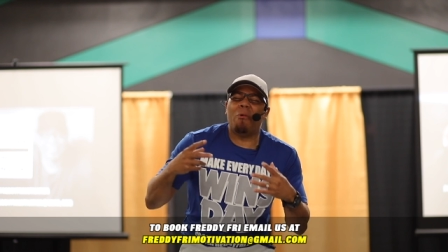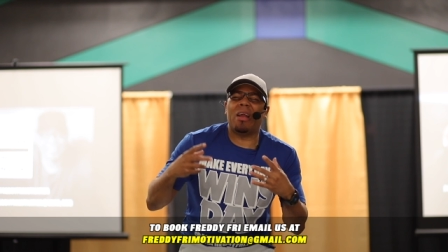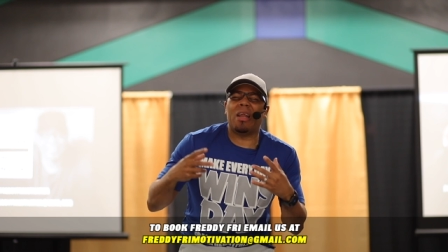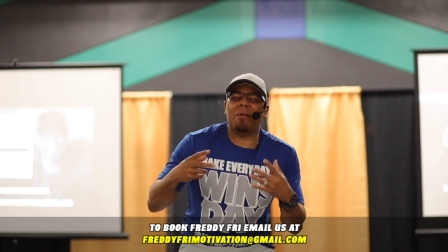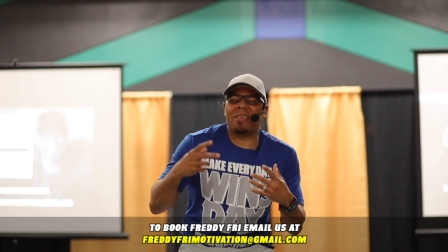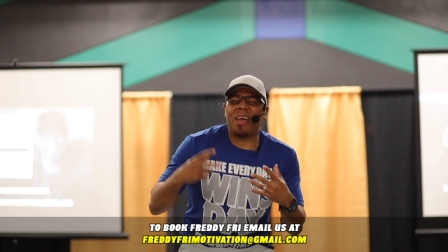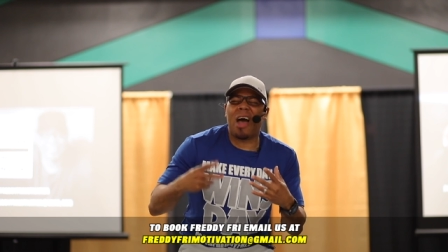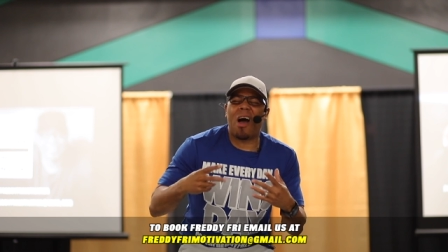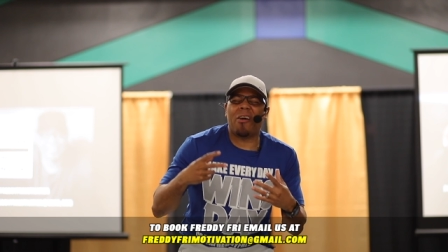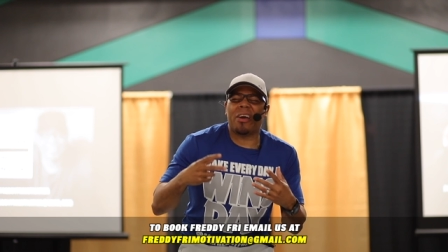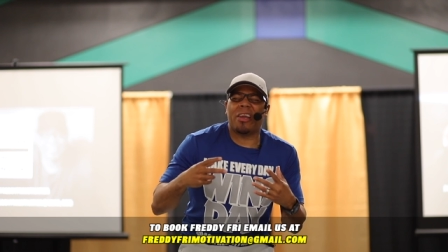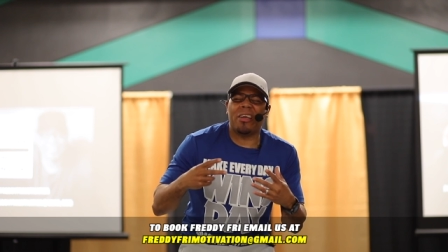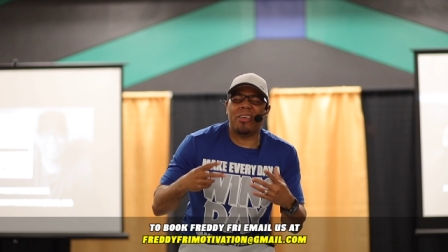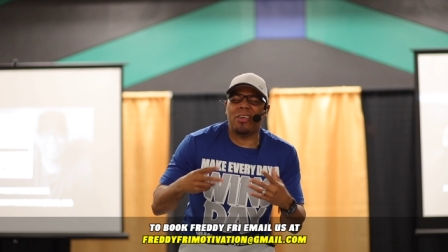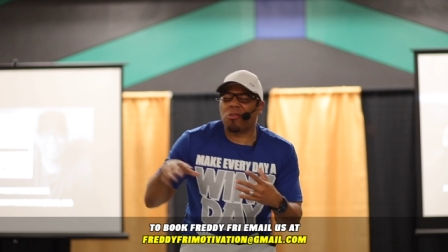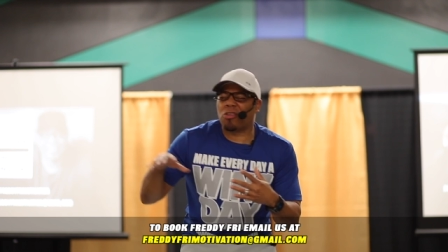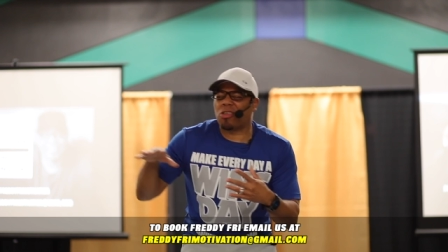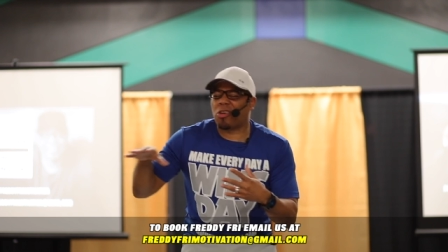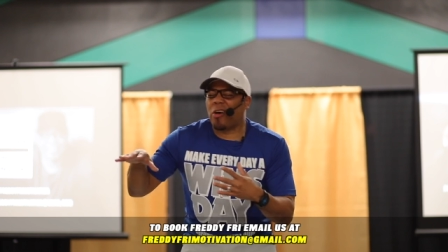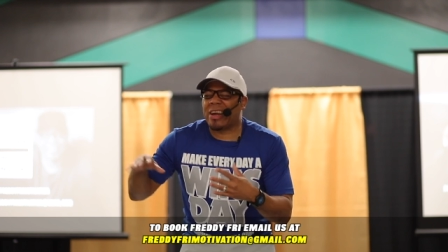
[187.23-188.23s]
when I'm talking to
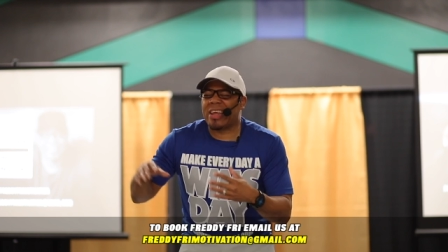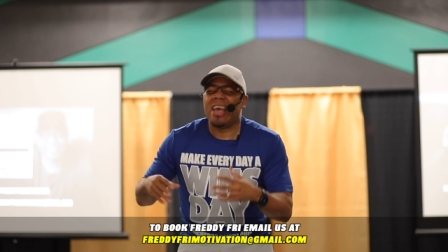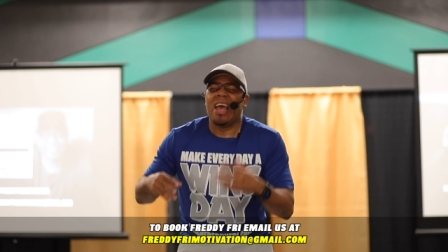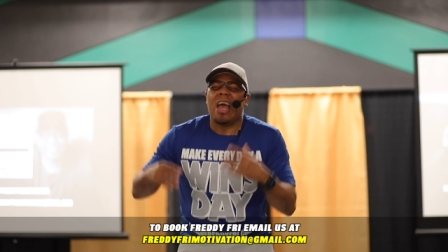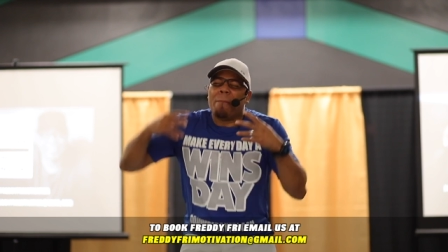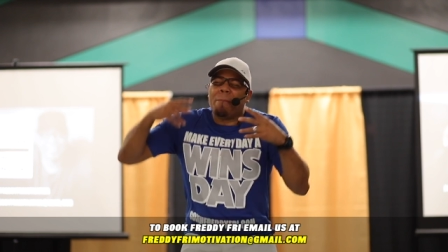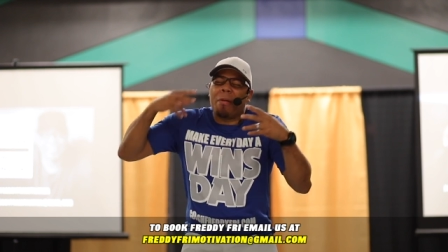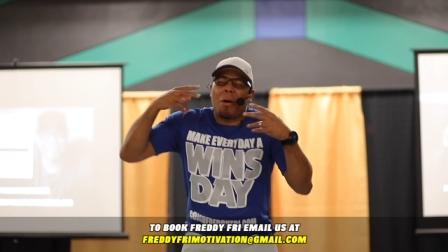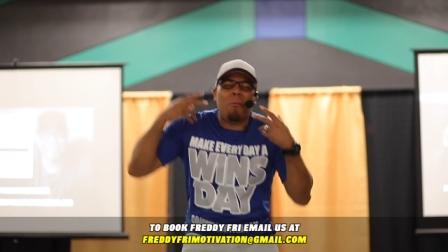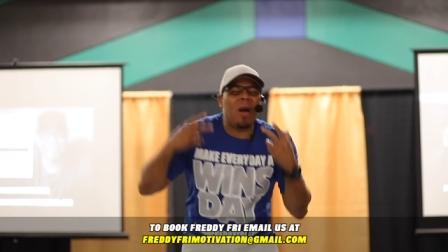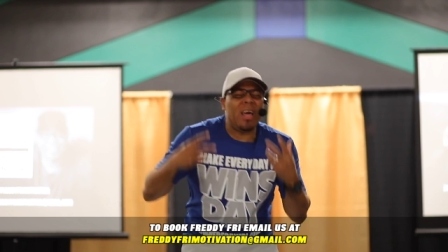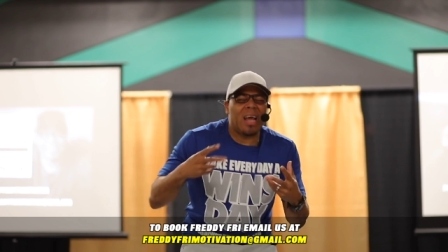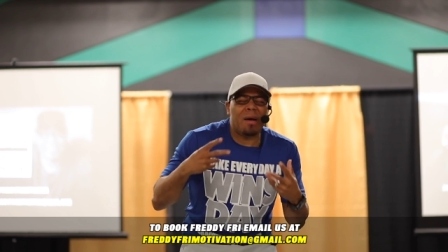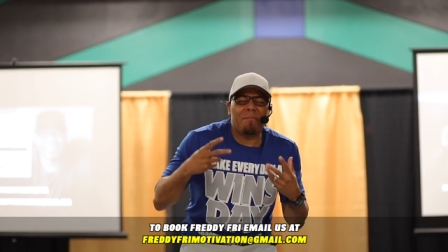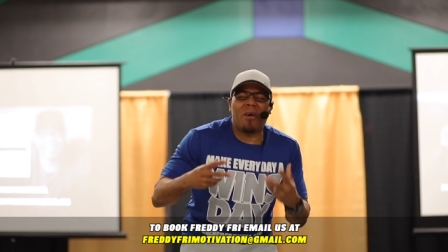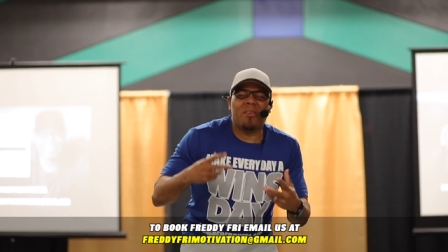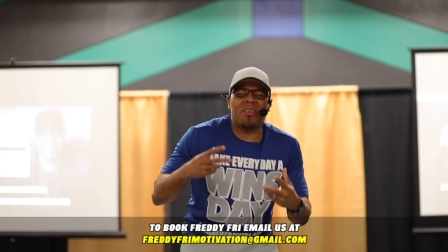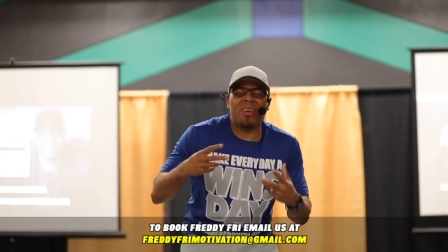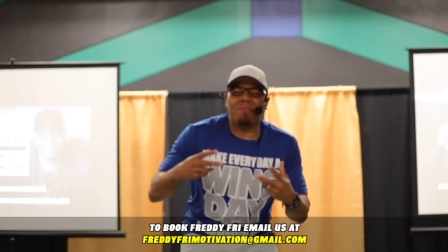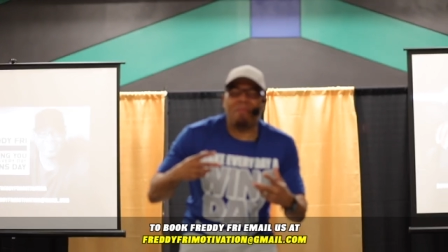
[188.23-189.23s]
you, shorty. But when I'm
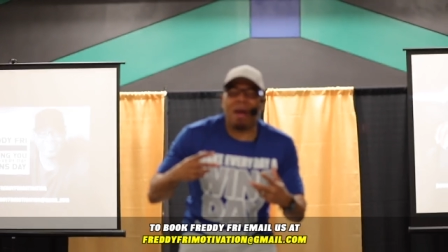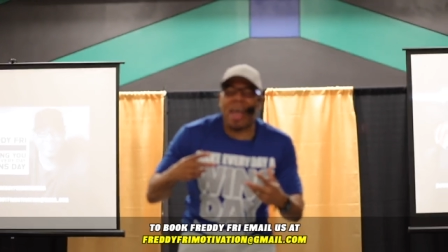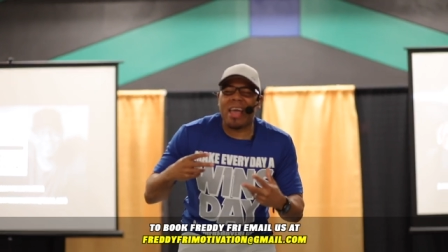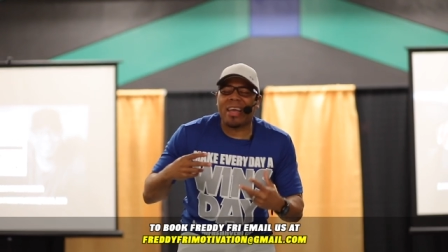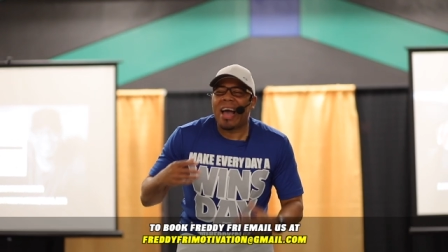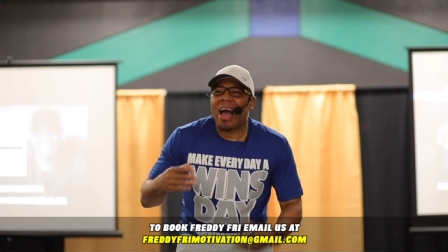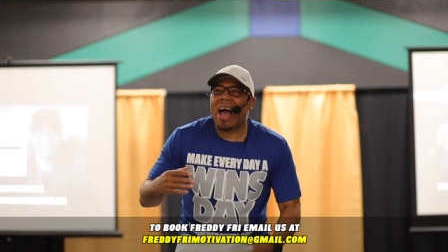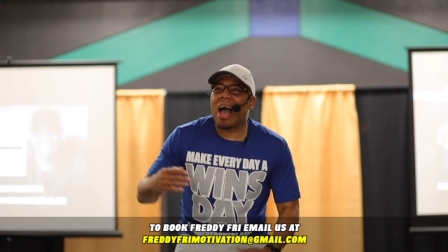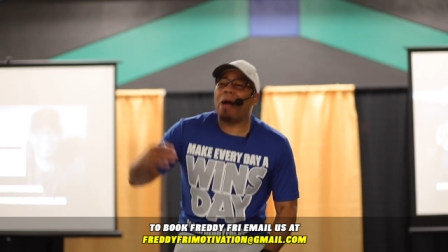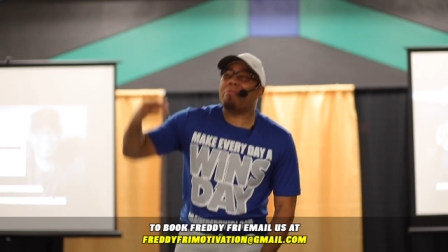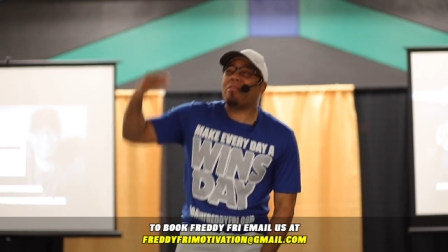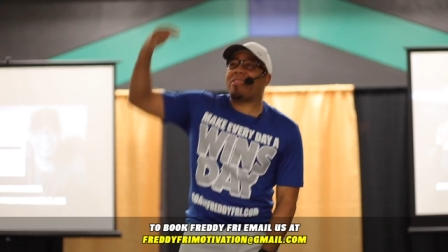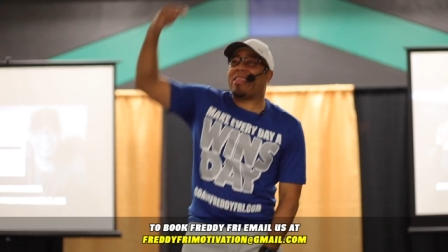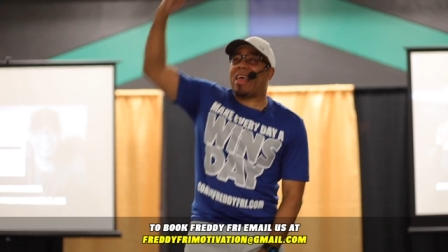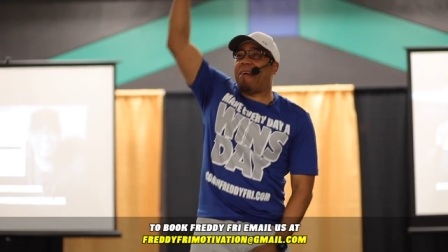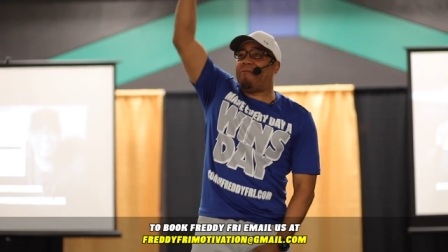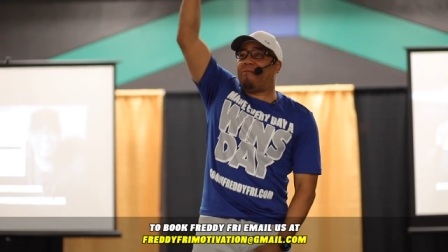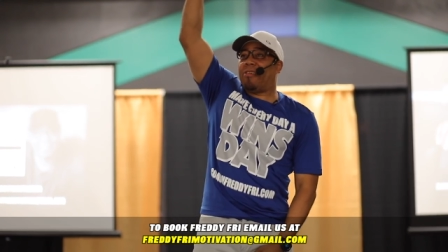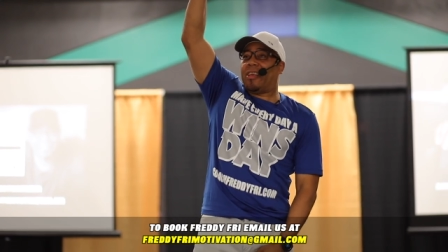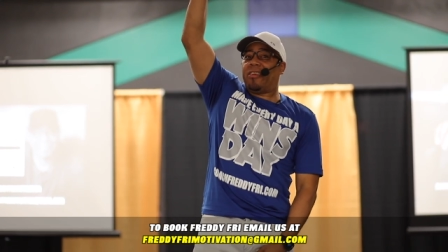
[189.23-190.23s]
on the mic, I'm
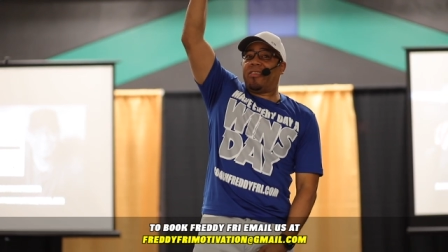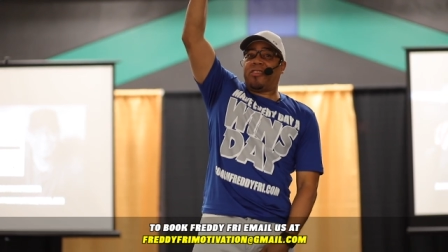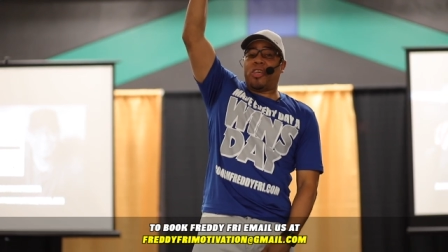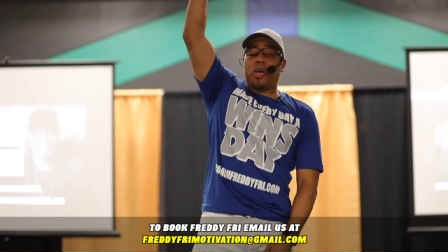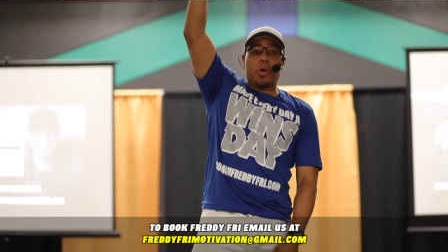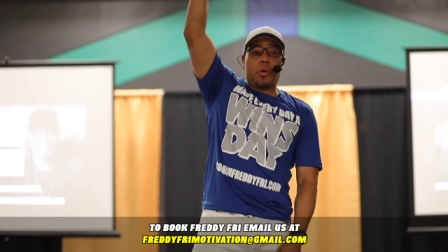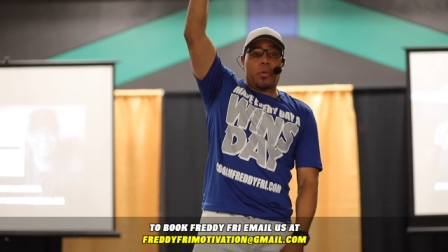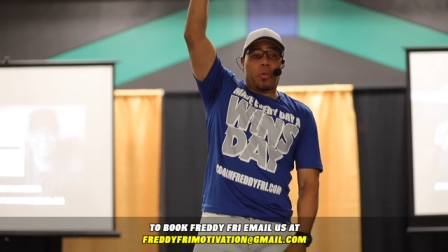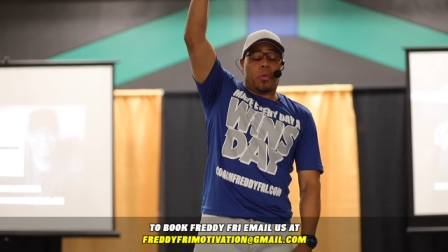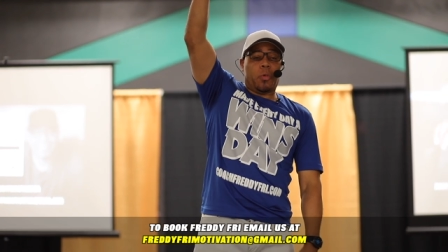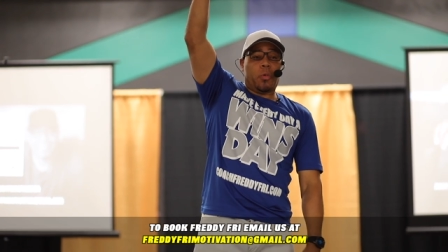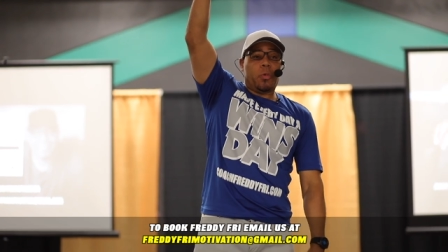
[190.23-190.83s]
seven two."